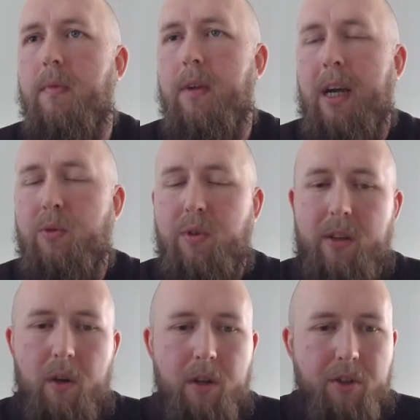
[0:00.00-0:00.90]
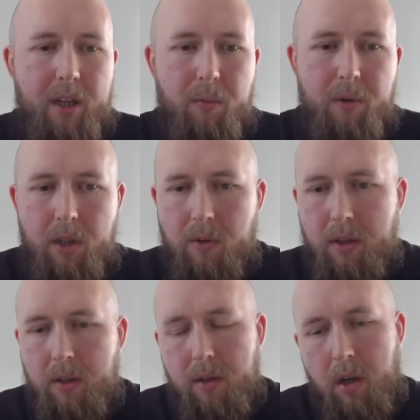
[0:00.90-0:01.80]
actual technology that we're
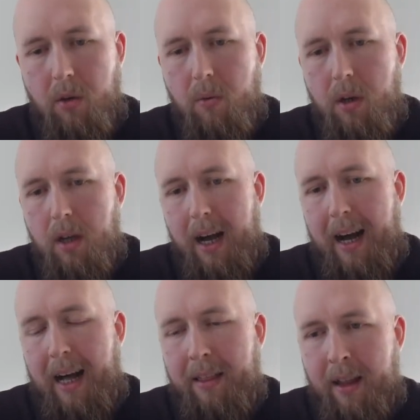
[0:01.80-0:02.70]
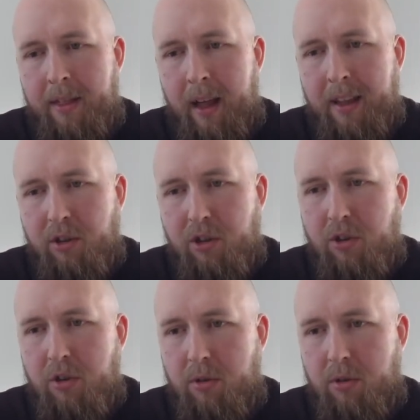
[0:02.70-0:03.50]
using. So I think just